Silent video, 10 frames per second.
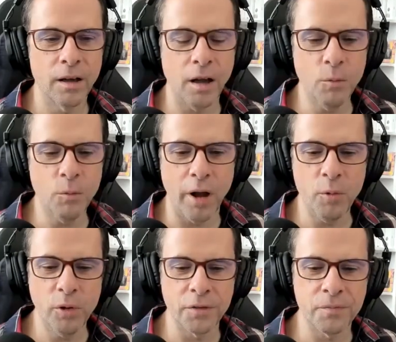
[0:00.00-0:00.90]

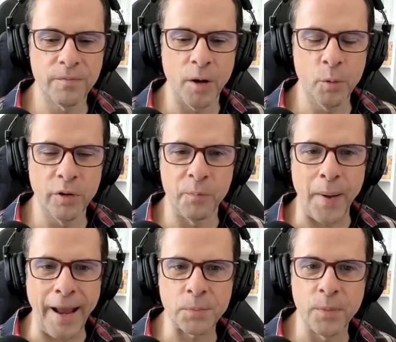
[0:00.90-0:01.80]
I would have
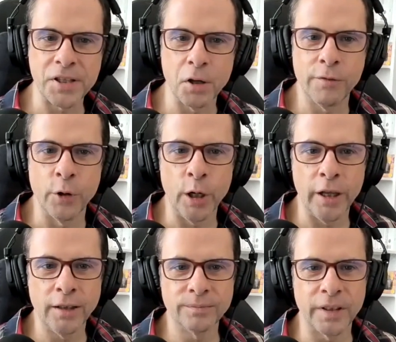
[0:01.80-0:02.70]
backed myself
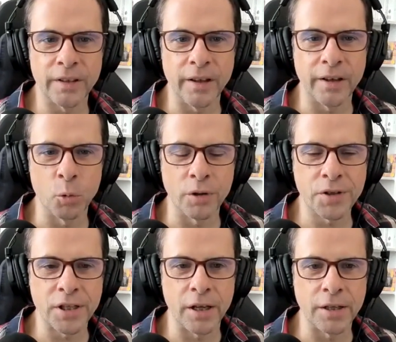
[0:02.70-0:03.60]
earlier, and I would
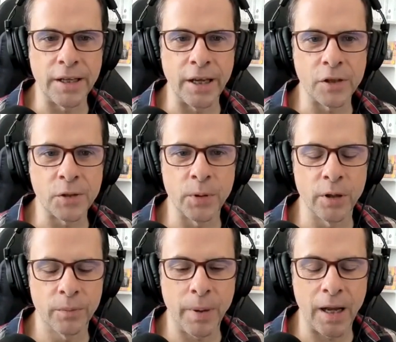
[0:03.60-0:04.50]
have started down this
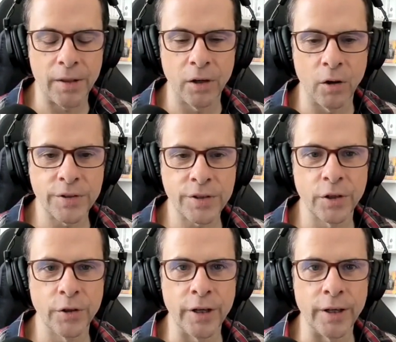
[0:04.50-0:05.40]
path a lot
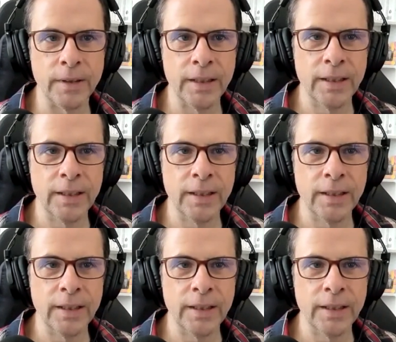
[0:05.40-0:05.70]
sooner.